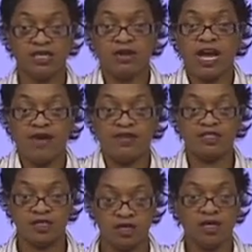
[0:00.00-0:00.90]
you're having
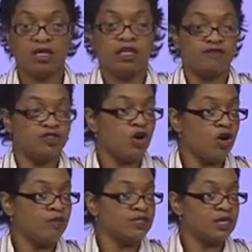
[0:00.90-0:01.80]
to lift your
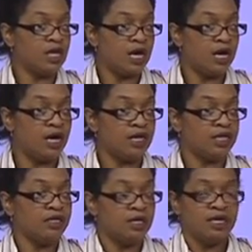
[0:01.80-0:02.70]
arms a lot
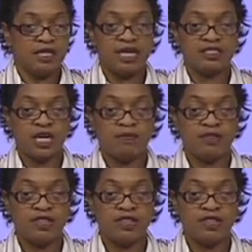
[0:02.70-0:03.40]
and that type of